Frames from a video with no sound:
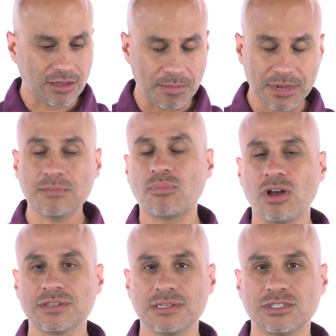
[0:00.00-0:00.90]
committed
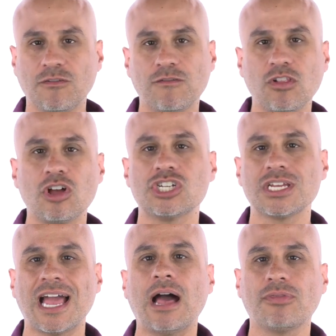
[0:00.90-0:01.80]
process to
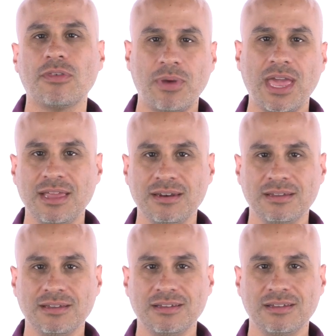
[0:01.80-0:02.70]
flushing out the pain.